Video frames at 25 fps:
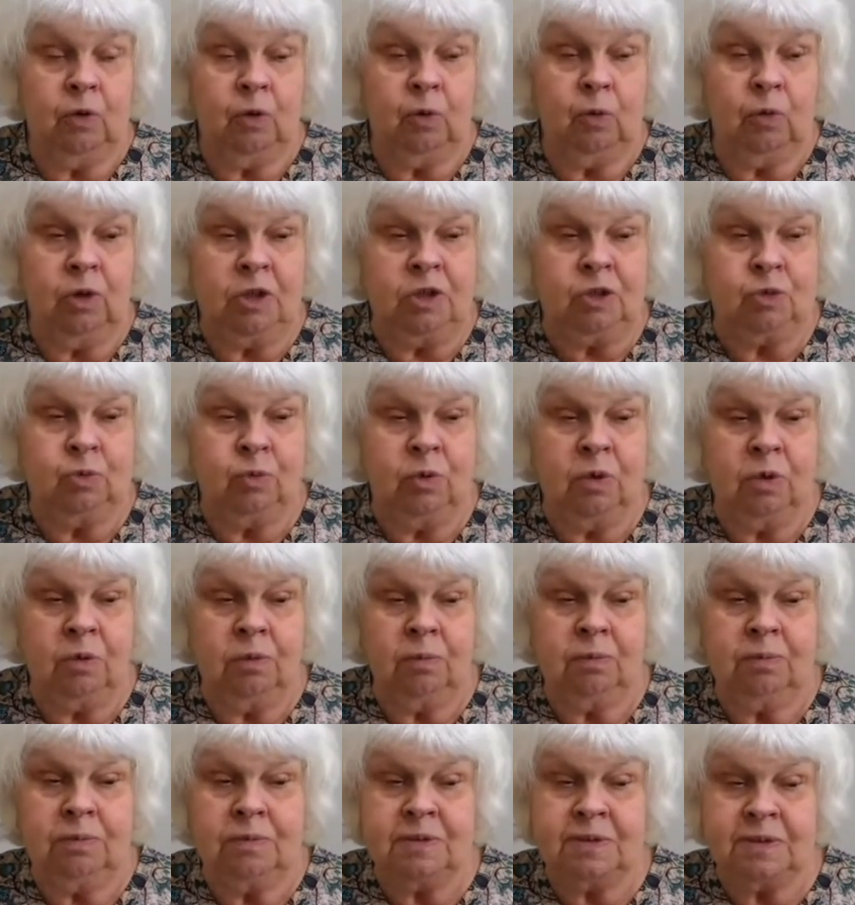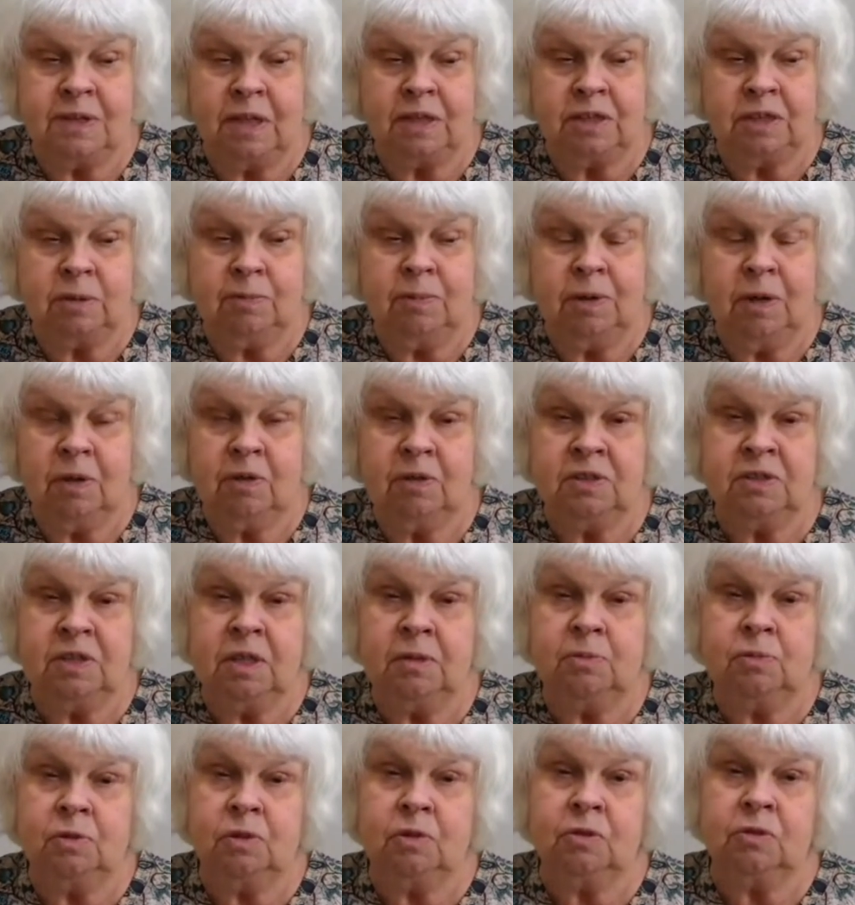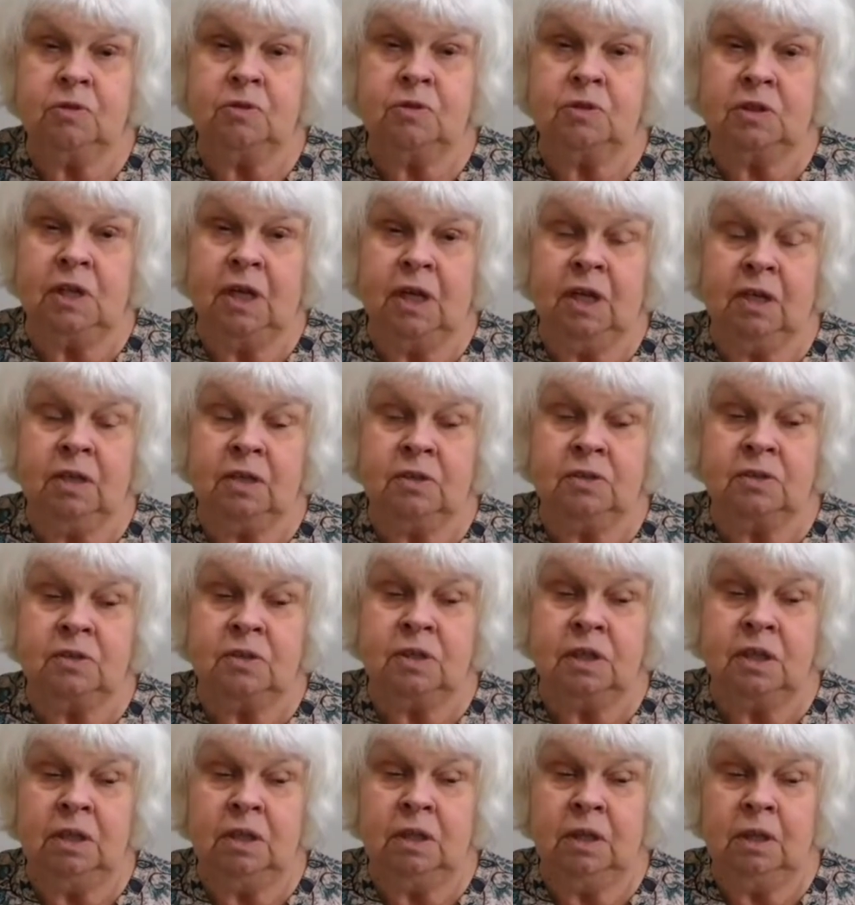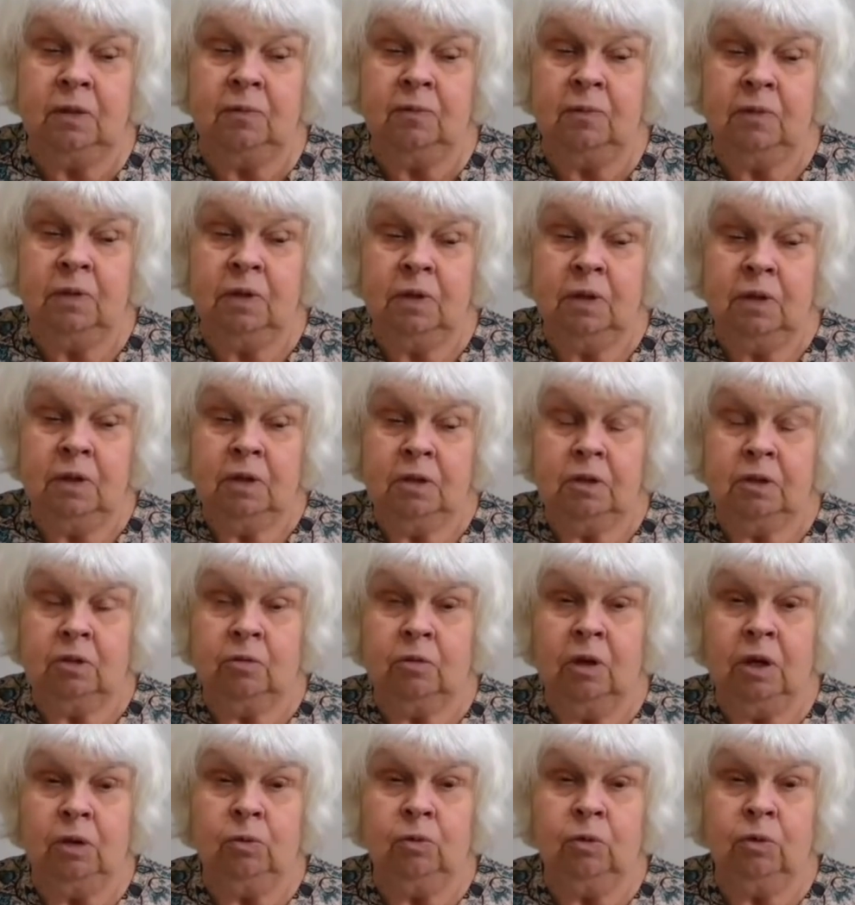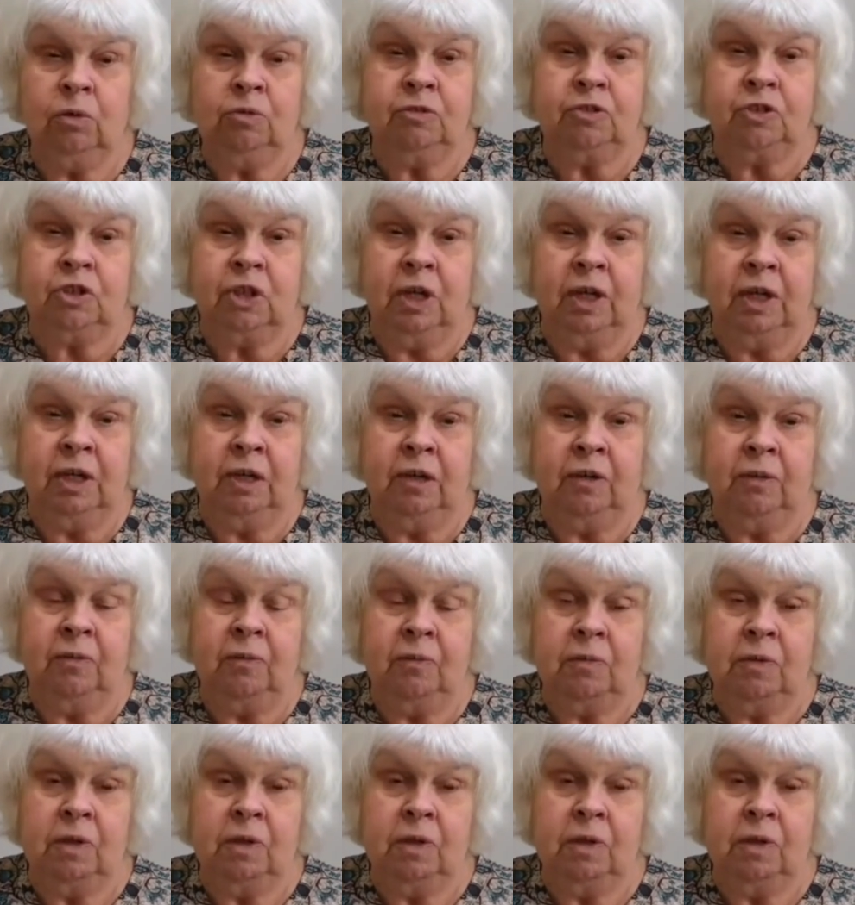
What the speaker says: which were said to be on the same sort of scale as the Great Wall of China.